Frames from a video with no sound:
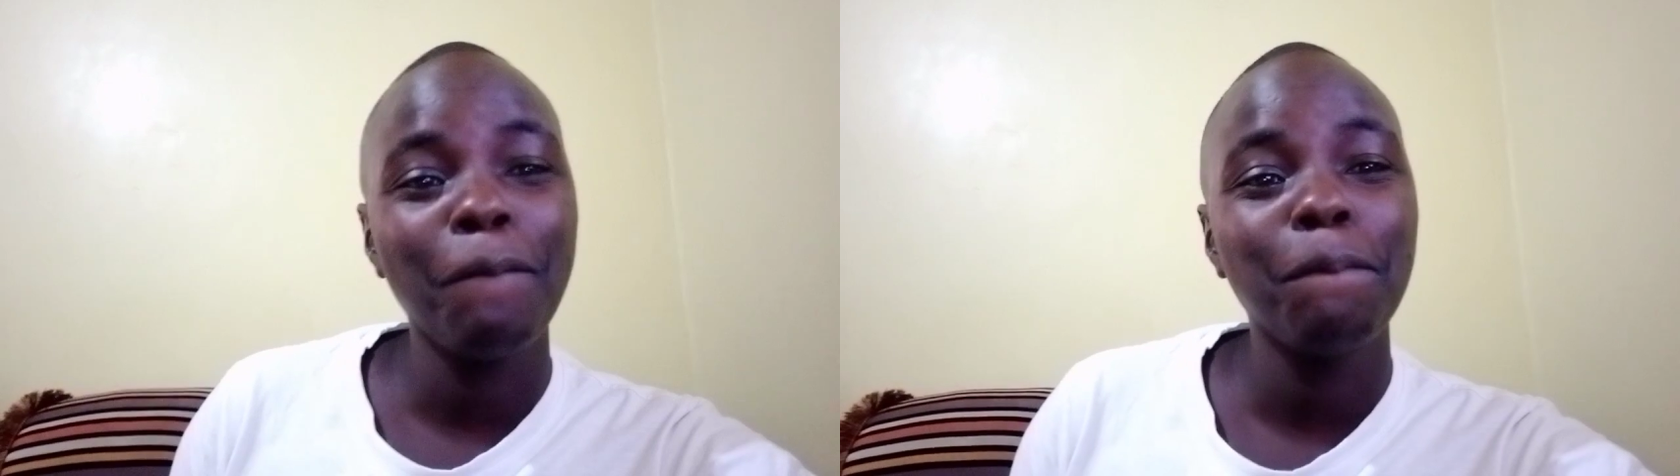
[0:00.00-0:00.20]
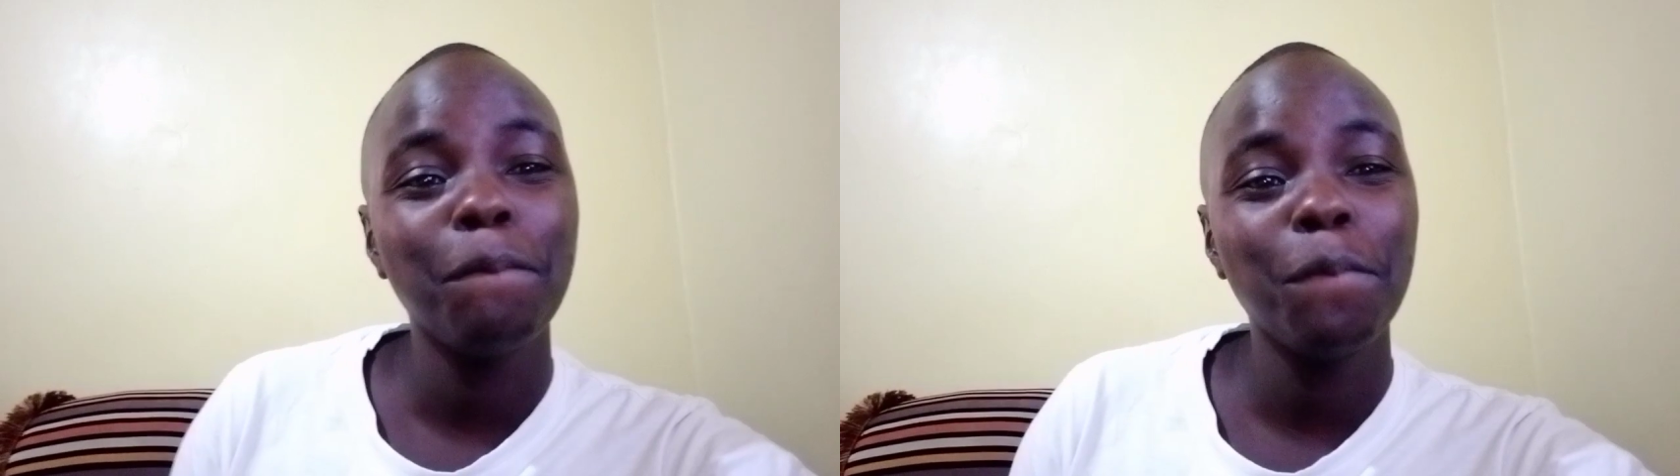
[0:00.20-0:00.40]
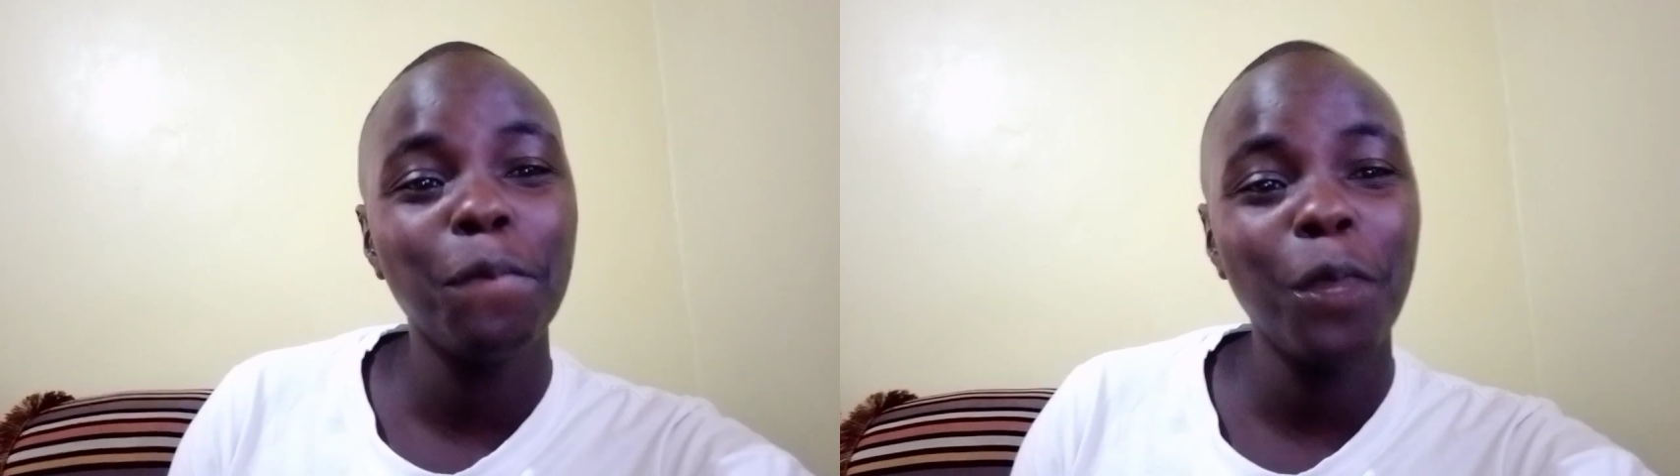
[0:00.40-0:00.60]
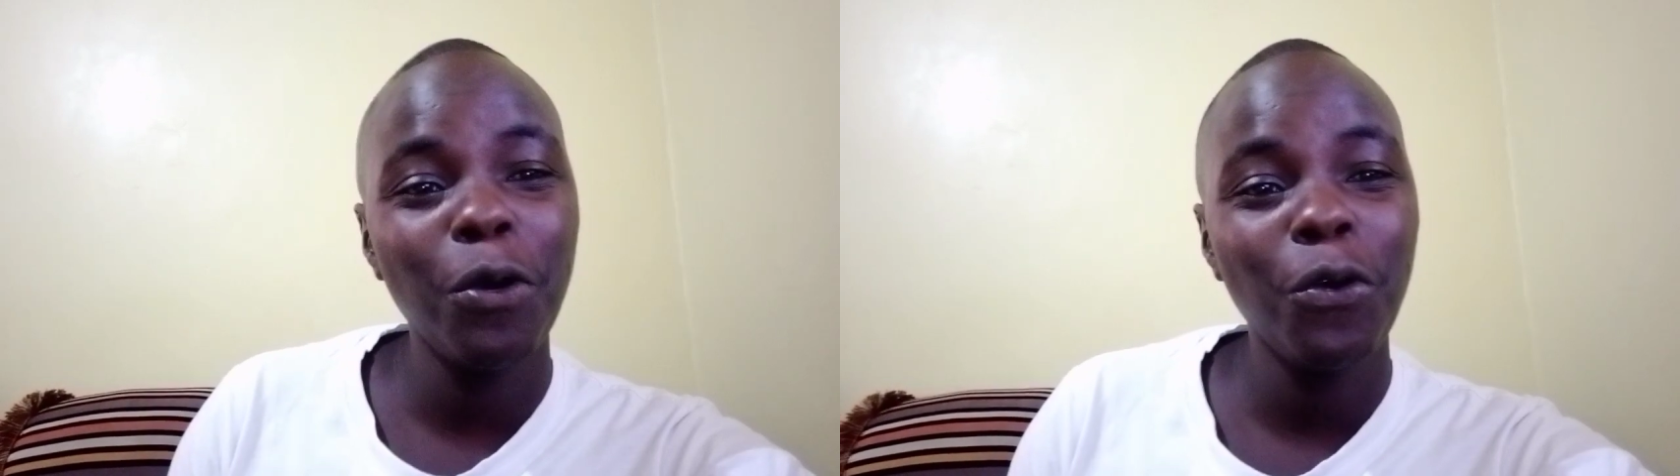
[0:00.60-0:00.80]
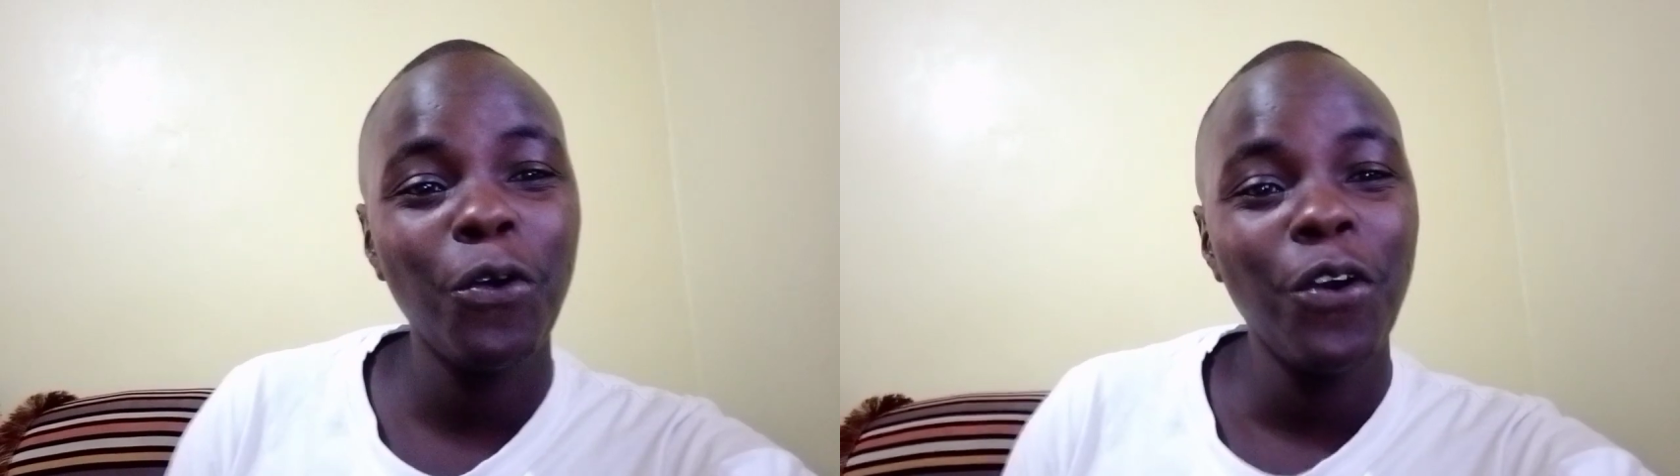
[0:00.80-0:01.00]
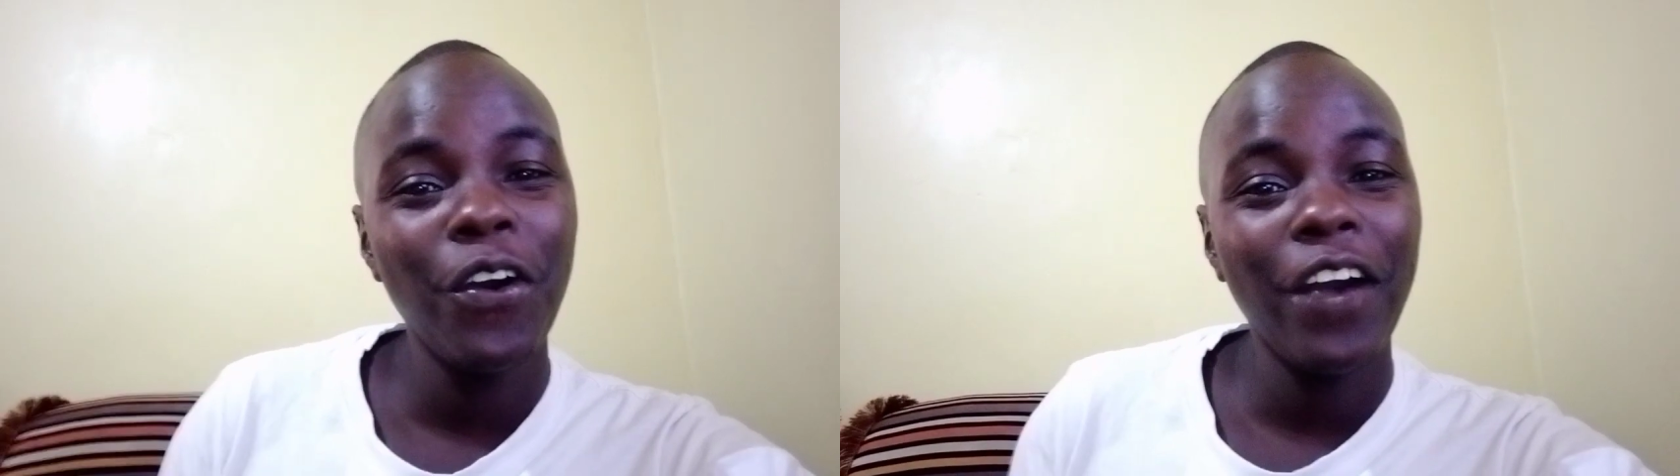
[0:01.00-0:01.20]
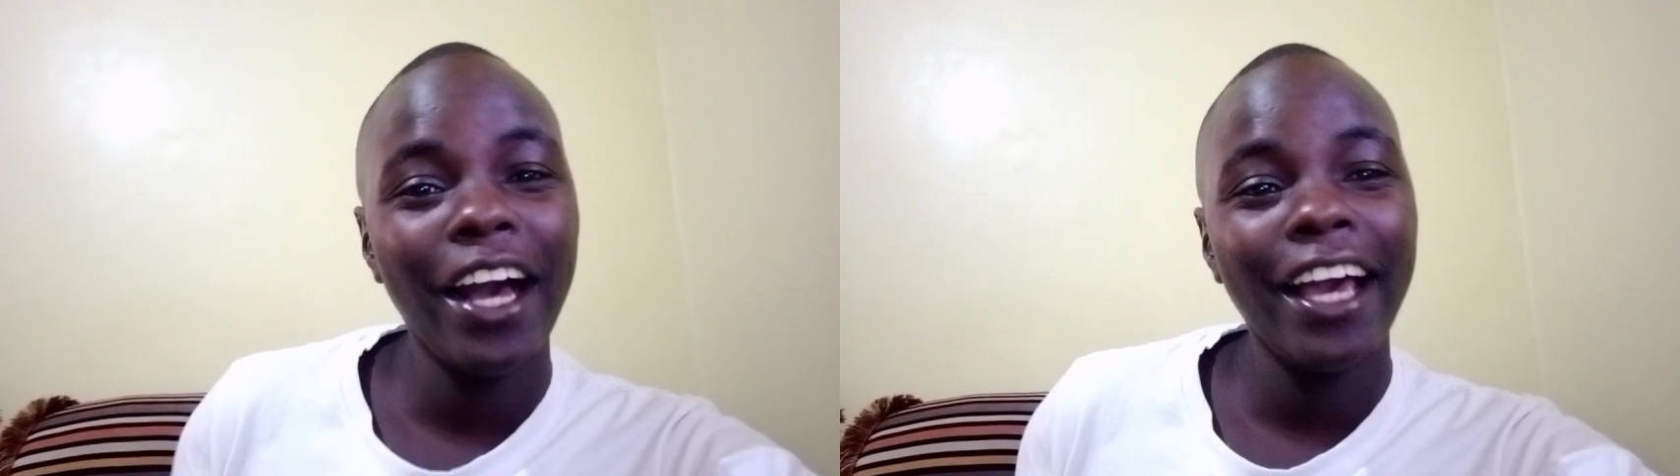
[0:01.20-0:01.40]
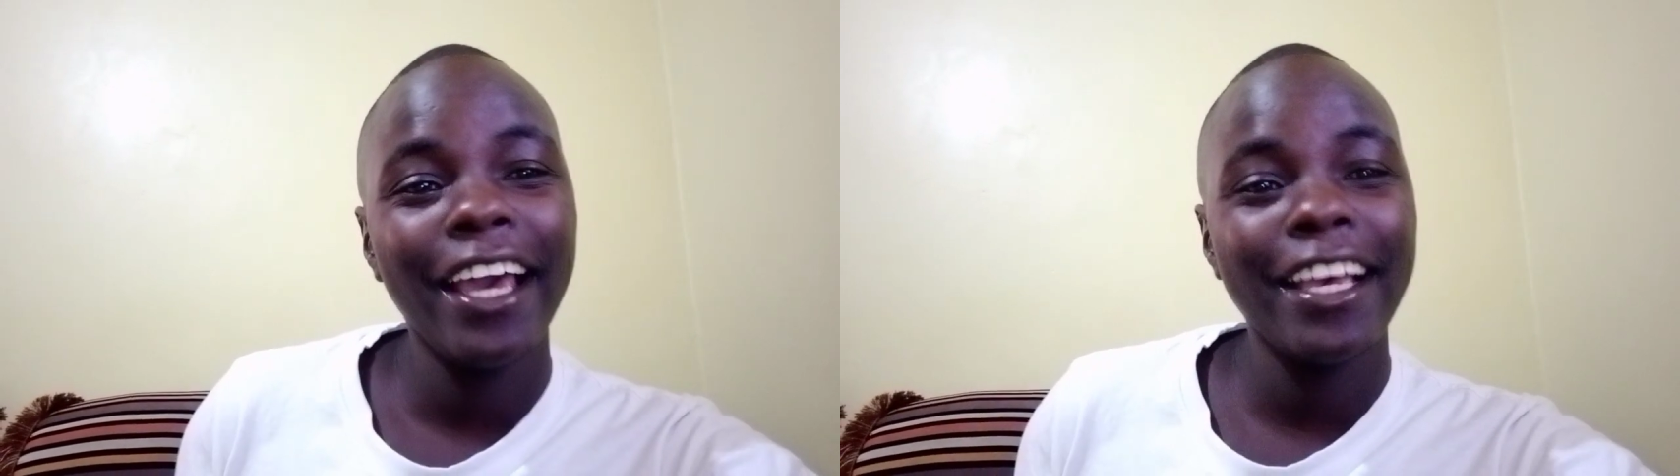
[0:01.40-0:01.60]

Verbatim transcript: more uh,